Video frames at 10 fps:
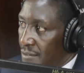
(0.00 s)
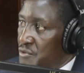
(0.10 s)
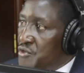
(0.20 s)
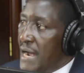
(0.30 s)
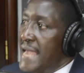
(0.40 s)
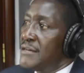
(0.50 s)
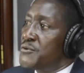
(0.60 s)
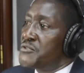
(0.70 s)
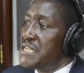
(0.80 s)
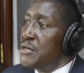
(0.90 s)
trying
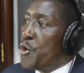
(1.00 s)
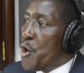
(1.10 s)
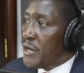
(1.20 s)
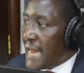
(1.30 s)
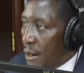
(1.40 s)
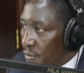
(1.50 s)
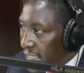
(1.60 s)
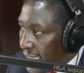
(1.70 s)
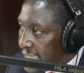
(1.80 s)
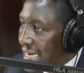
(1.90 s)
to still go down,
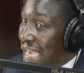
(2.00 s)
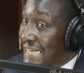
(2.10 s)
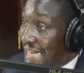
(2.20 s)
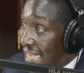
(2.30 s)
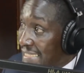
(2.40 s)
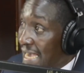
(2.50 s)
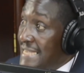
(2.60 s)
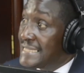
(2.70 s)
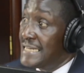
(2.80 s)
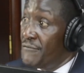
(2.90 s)
yet agriculture
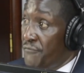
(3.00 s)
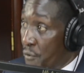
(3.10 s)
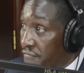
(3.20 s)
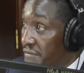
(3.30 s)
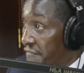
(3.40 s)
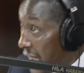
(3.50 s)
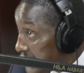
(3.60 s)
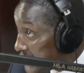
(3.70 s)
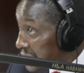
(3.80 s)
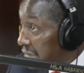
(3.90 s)
is a devolved
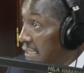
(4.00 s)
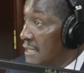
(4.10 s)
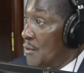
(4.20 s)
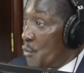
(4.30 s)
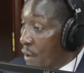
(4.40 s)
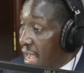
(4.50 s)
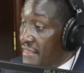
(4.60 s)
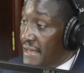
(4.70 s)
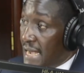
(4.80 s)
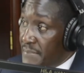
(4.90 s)
function, where
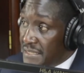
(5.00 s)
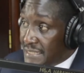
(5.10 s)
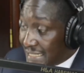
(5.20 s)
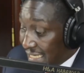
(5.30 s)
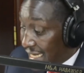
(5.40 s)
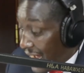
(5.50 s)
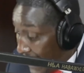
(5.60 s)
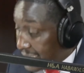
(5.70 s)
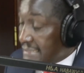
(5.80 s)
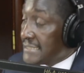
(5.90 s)
the cabinet secretary
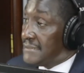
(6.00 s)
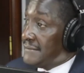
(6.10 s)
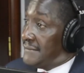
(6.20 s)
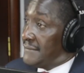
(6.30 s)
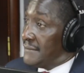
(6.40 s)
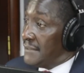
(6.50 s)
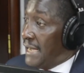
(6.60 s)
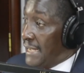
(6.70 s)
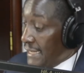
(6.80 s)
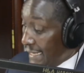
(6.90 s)
has
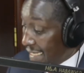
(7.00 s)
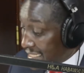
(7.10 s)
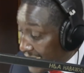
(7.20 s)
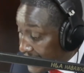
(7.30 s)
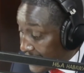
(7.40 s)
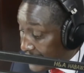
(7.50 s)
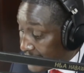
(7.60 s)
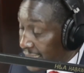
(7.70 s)
gazetted